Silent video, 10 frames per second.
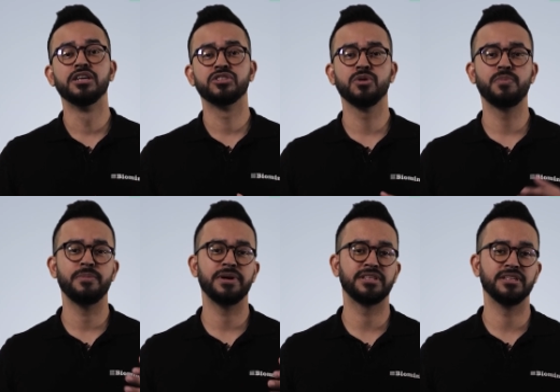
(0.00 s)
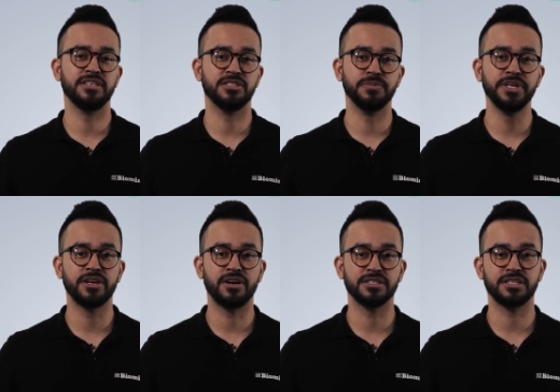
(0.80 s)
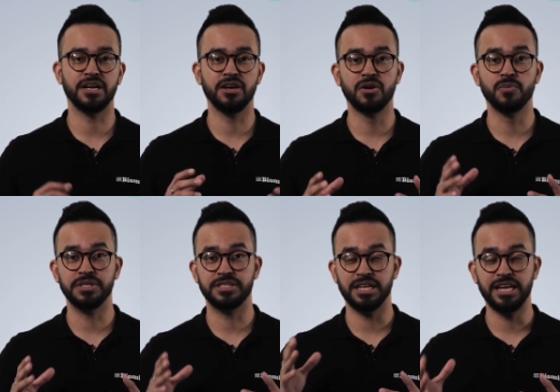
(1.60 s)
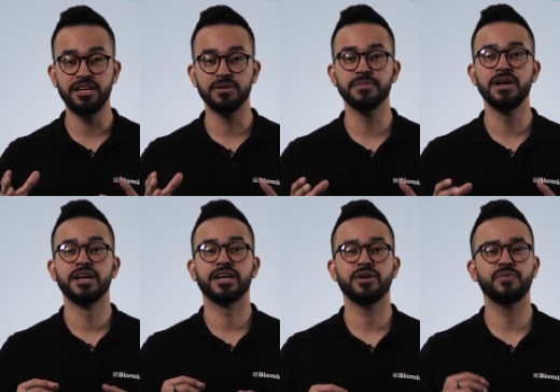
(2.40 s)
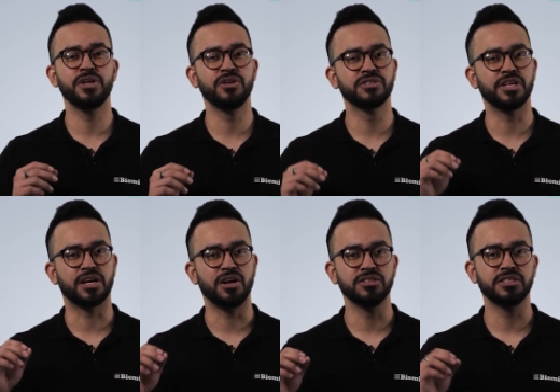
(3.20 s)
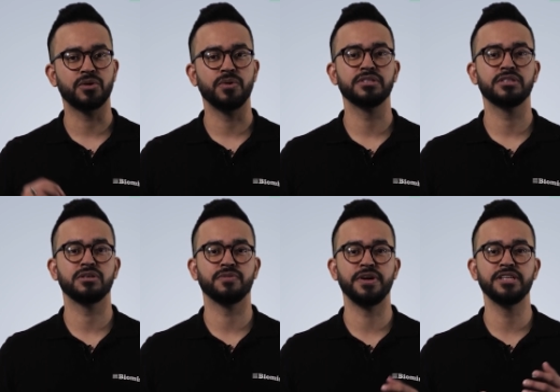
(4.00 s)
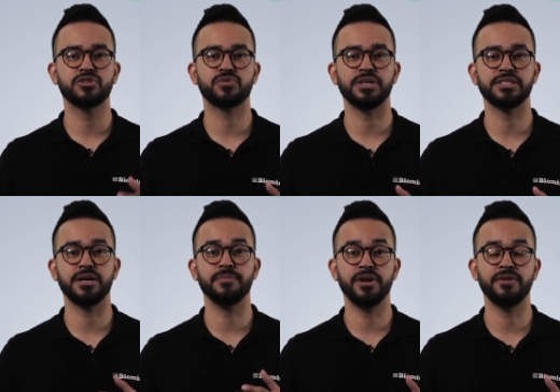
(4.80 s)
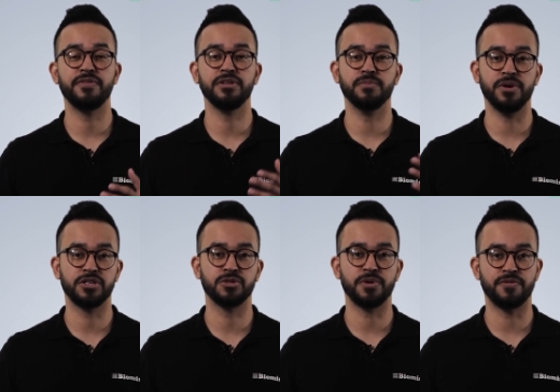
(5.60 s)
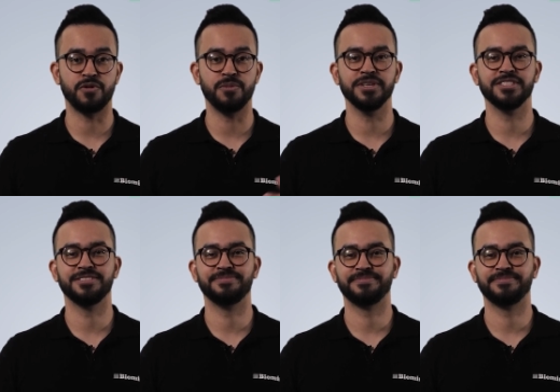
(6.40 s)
Supplementing these minerals along with selenium can reduce the consequences of heat stress and benefit birds' performance.